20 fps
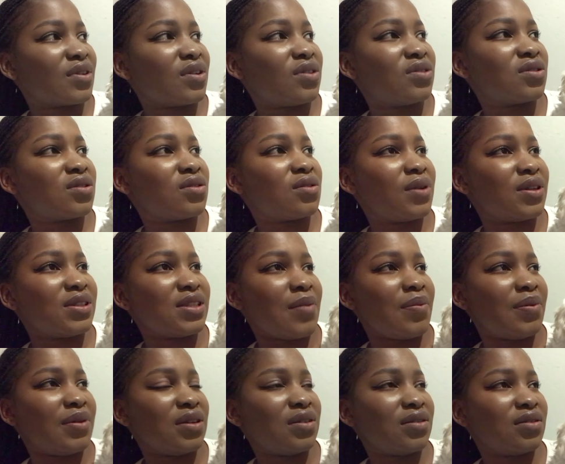Also, what's
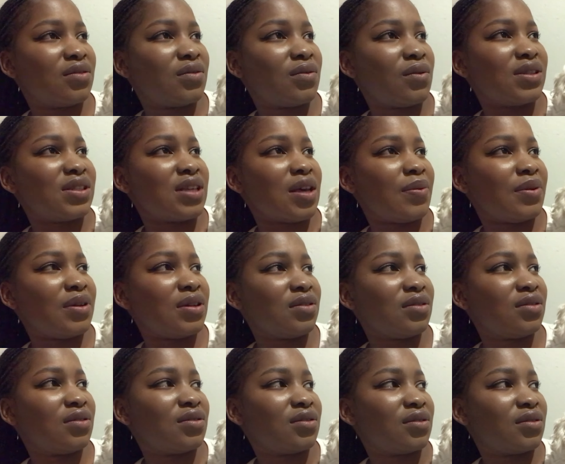happening? What's happening?
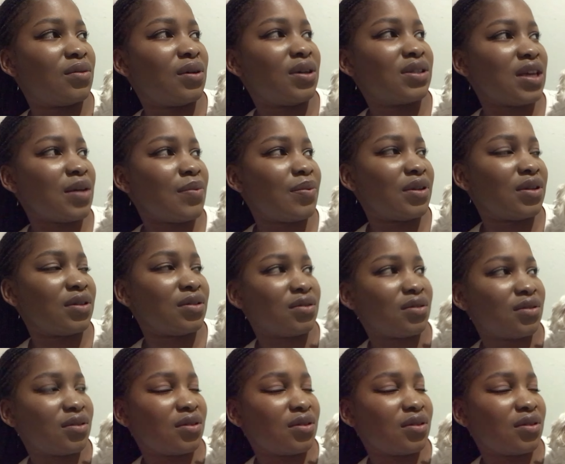What's happening?